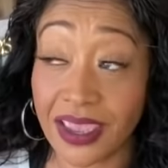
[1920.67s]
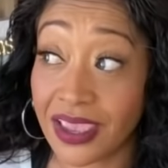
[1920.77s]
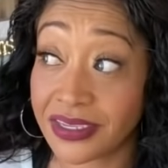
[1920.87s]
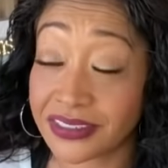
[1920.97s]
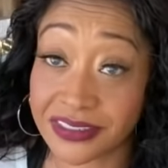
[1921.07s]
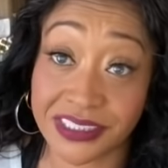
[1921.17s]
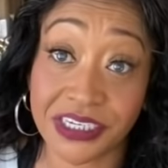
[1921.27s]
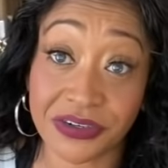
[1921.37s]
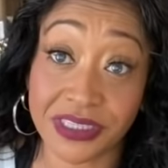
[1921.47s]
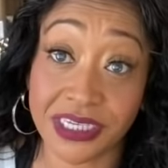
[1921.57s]

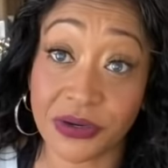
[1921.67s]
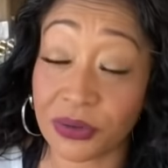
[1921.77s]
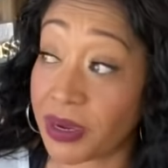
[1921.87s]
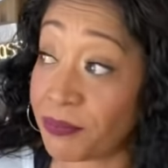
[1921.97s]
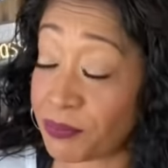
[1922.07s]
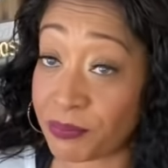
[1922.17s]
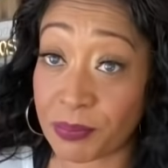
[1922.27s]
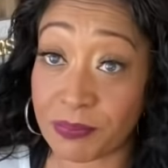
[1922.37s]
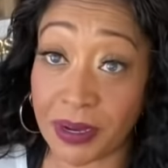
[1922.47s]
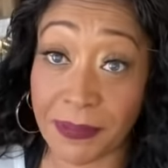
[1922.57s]
sincerely go to my
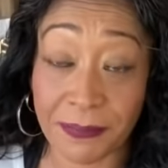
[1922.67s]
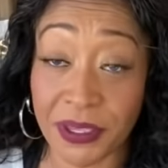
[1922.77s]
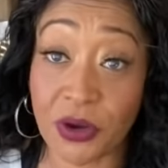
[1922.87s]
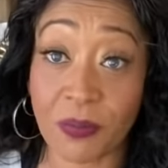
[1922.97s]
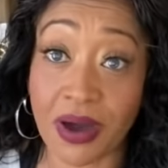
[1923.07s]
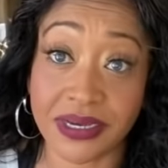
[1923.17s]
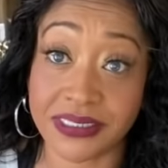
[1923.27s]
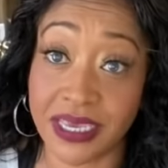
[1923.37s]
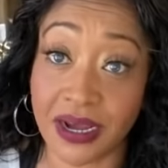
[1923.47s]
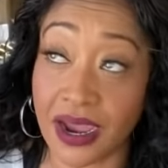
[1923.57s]
uh, my PO
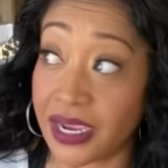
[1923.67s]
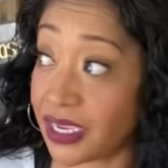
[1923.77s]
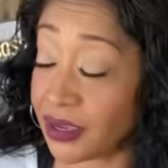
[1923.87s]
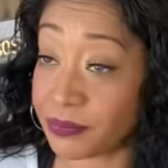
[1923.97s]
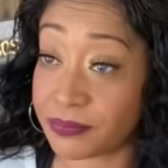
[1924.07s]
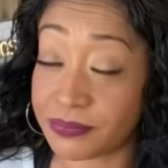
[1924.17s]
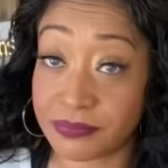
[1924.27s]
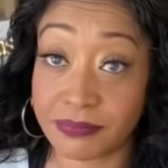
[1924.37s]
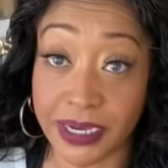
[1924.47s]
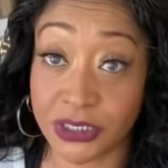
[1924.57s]
box and I am
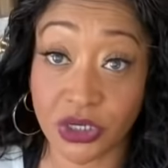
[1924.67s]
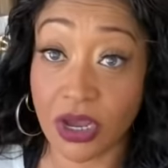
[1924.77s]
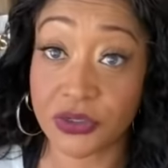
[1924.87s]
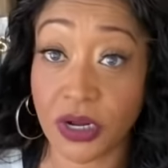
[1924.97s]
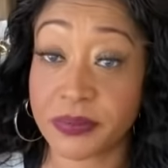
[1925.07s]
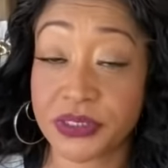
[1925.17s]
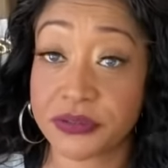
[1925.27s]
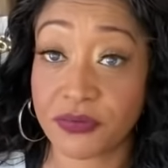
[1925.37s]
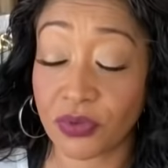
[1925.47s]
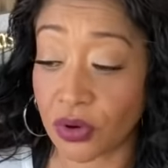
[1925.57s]
my jaw drops to
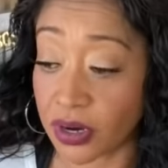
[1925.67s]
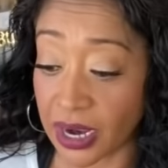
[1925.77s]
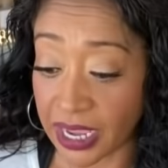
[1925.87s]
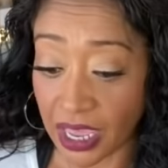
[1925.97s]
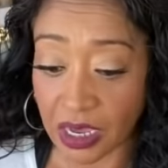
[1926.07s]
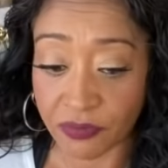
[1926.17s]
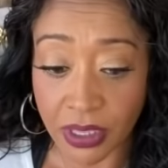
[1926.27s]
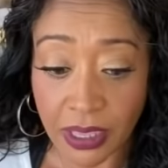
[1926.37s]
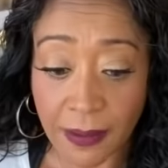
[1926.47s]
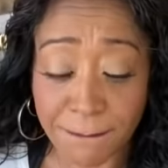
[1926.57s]
the floor. I have
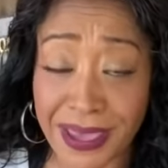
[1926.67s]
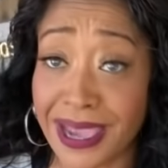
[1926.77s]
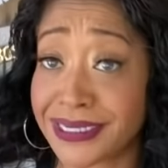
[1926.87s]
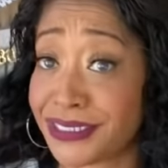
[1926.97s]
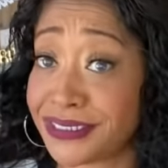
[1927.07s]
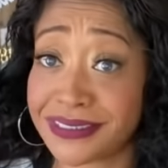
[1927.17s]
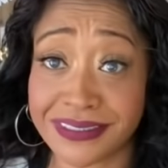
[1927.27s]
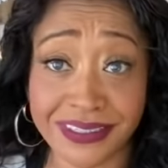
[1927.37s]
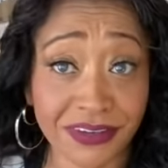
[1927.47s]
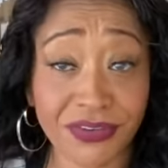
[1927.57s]
packages
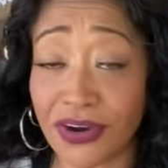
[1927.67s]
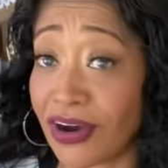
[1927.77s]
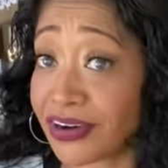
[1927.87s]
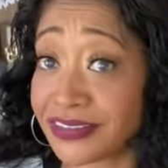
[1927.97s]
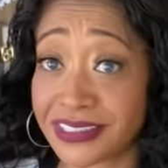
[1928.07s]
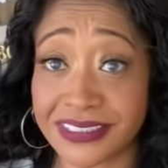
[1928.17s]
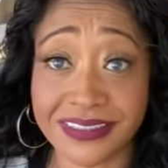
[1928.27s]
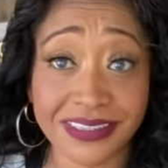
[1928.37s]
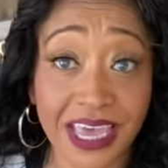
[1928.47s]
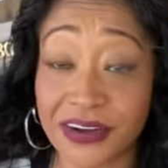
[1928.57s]
and gift cards and
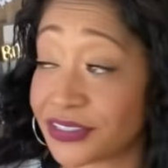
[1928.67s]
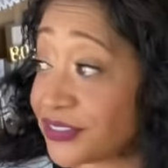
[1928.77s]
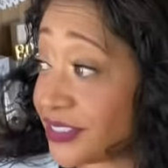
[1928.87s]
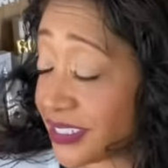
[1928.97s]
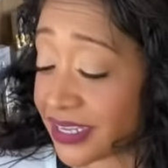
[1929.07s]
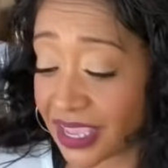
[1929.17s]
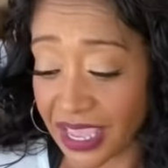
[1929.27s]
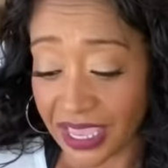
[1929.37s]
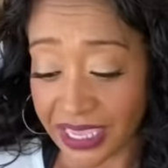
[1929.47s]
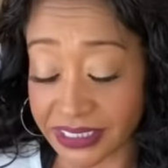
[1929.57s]
letters. And
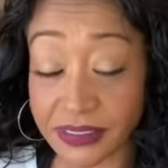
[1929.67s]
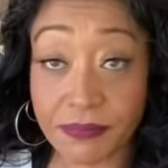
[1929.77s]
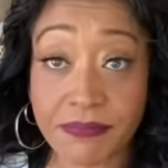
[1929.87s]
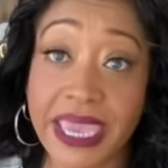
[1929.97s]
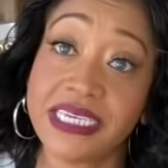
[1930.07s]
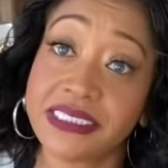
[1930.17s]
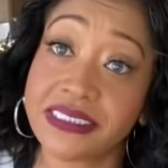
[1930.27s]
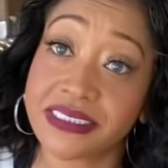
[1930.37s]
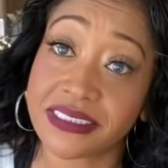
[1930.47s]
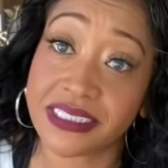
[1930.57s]
it's
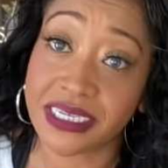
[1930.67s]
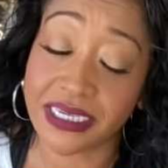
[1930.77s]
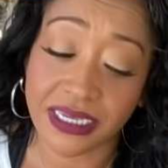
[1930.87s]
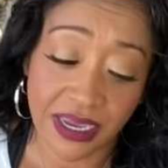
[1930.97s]
amazing to see